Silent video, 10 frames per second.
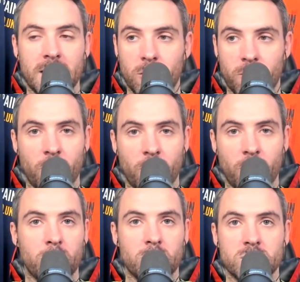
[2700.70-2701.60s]
new
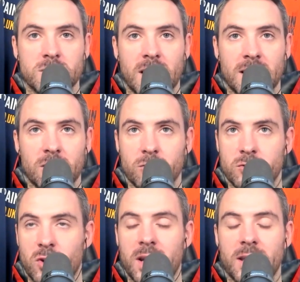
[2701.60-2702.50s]
footballs, any new
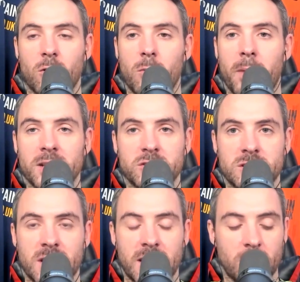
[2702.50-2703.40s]
training or match
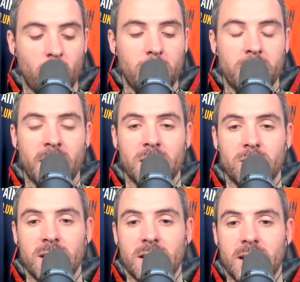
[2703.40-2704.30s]
day equipment that you
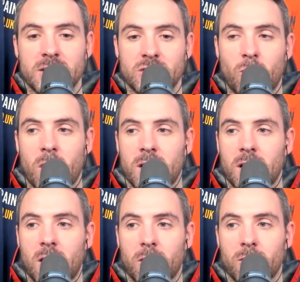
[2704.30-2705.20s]
need in case you're running
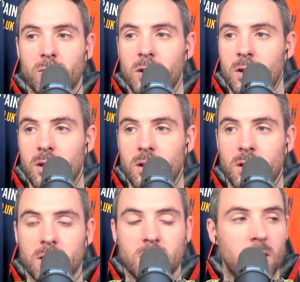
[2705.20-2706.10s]
low.
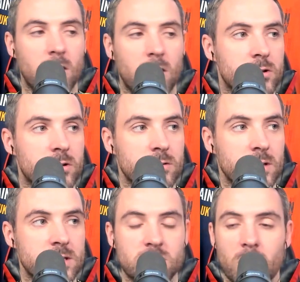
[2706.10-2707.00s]
God,
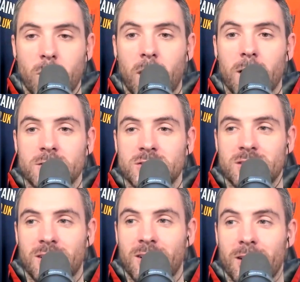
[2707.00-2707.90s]
there's so much.
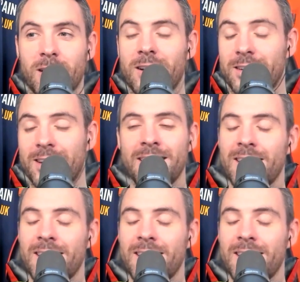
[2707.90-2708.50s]
I can't know.